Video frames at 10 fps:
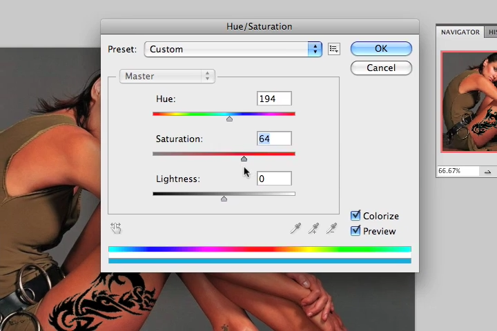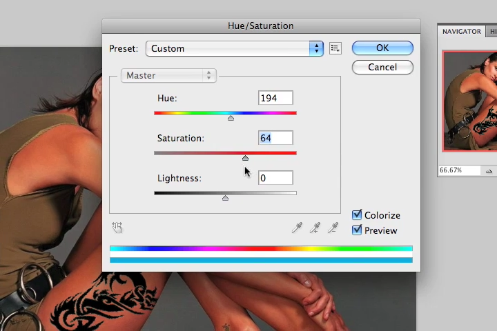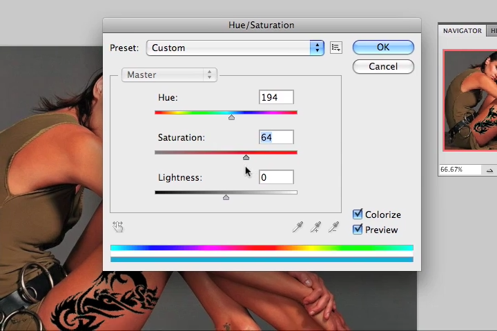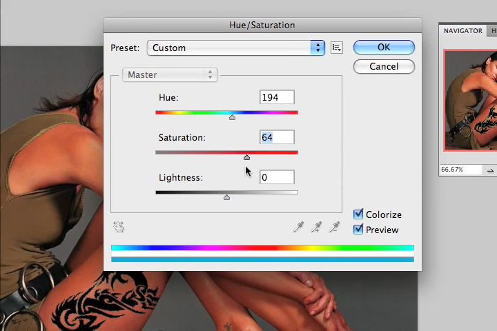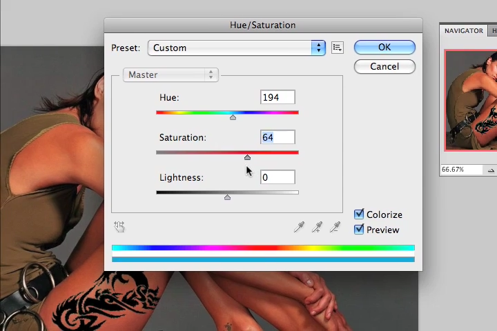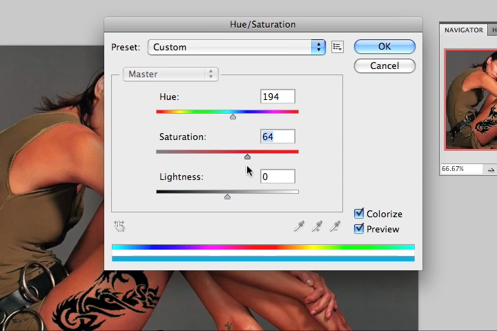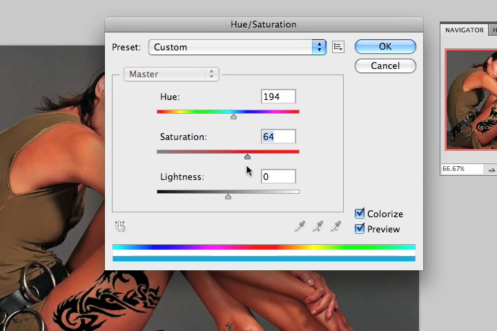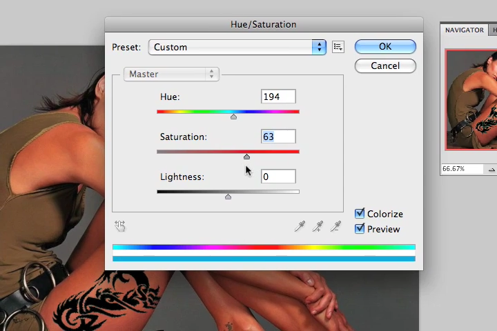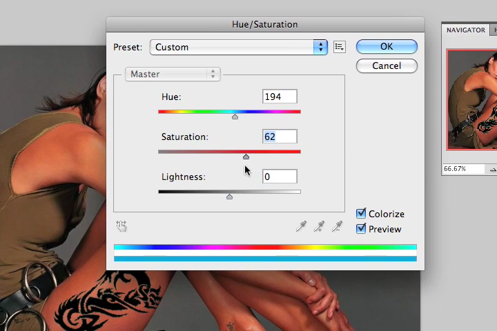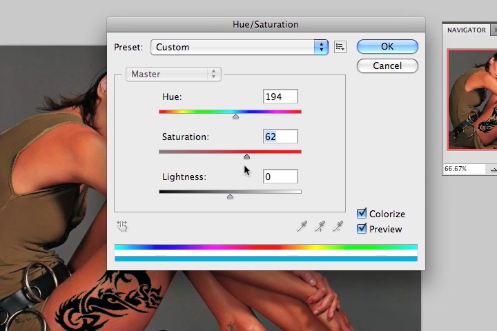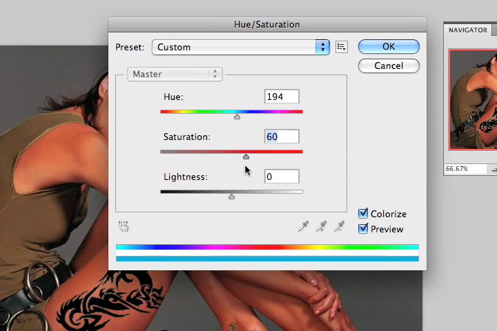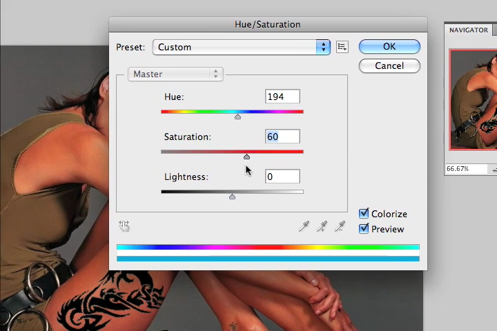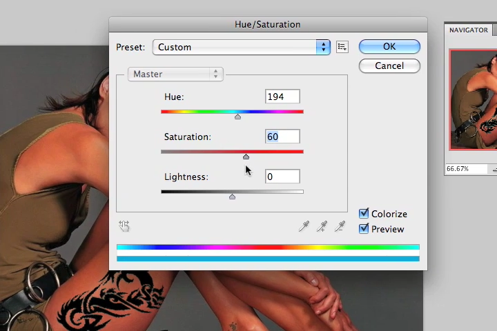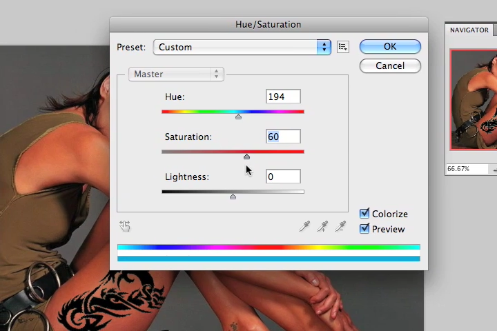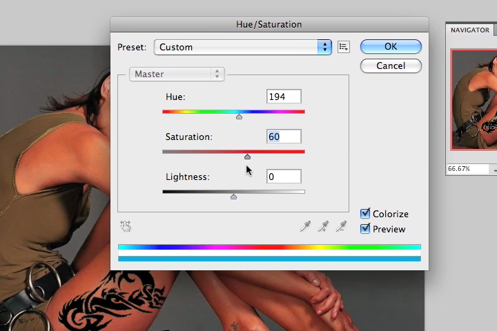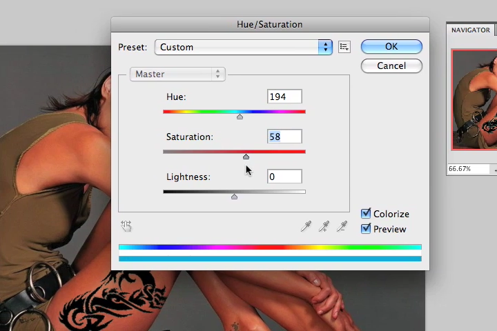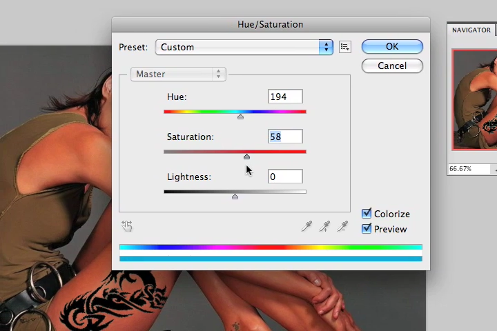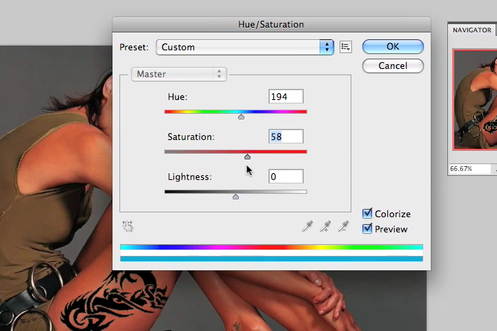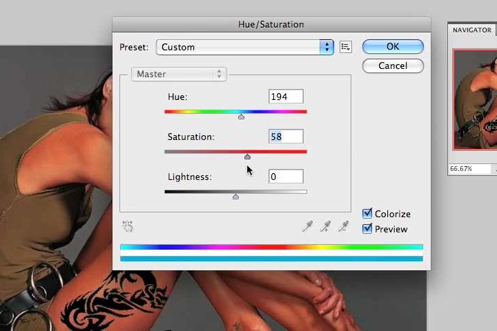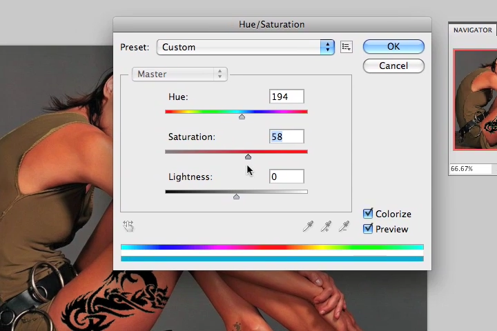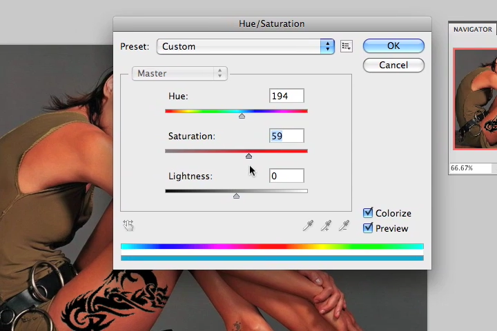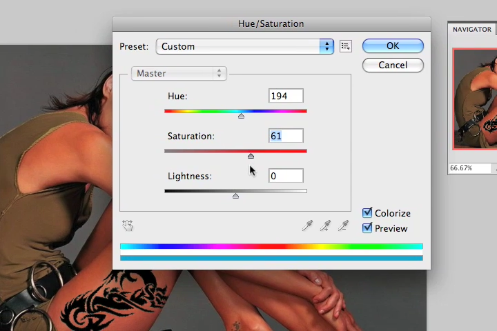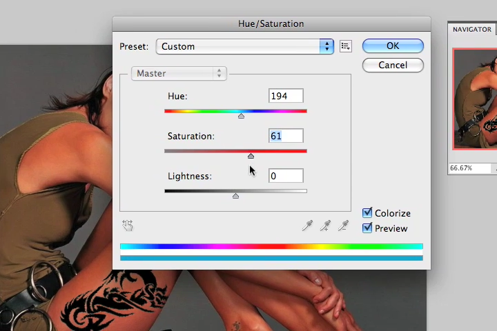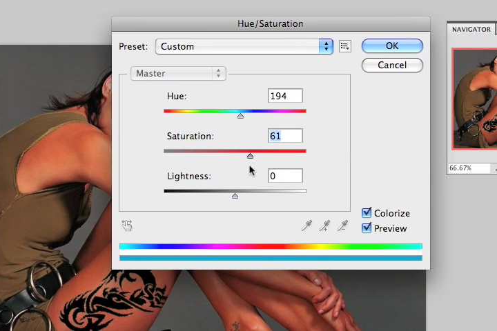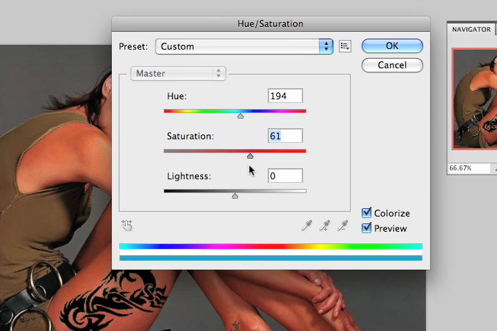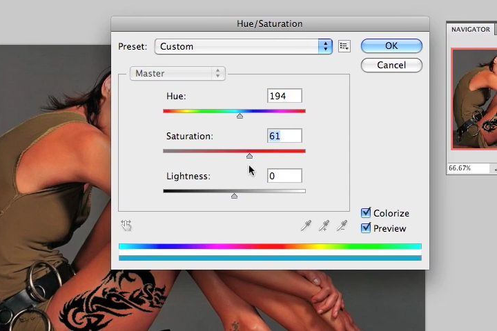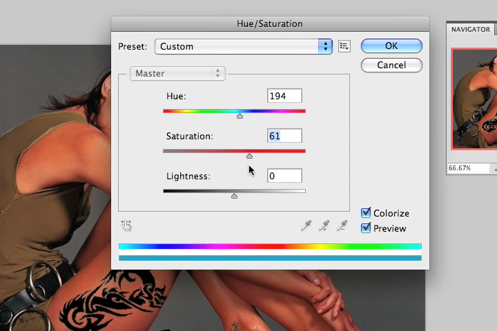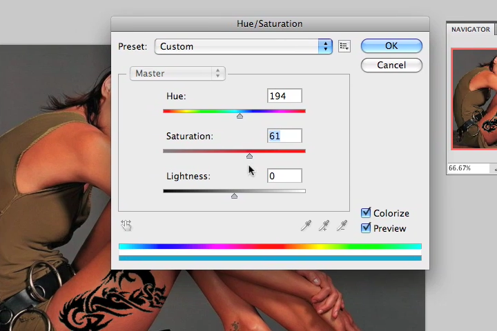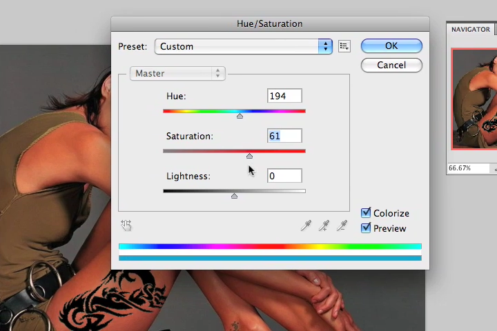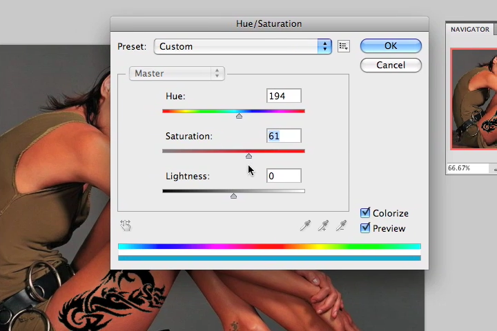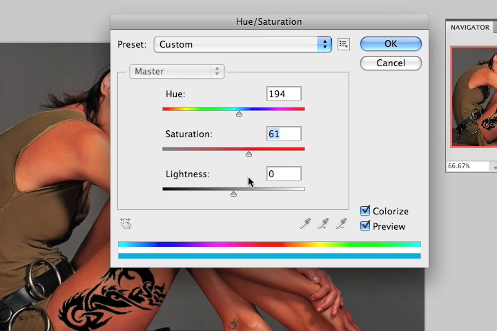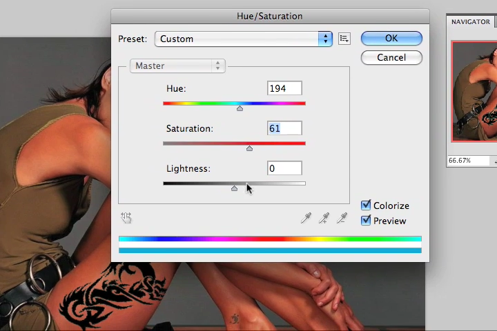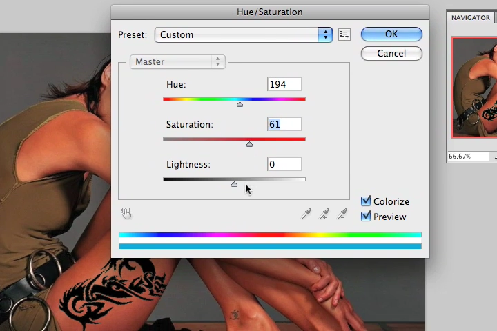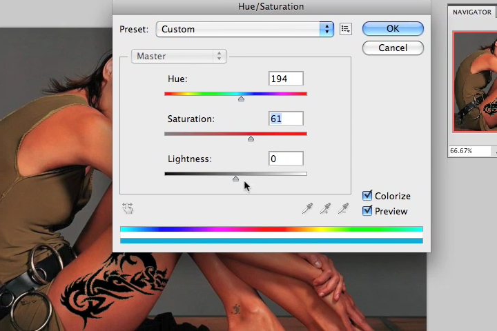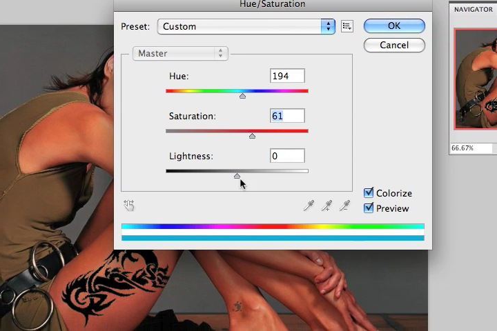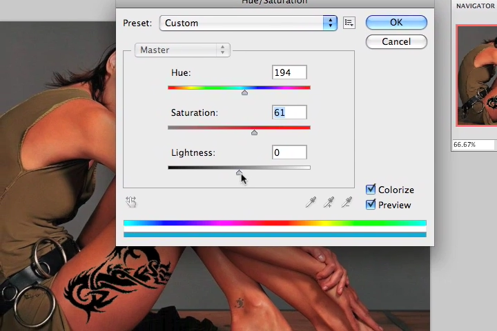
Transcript: [unreadable: no face in view]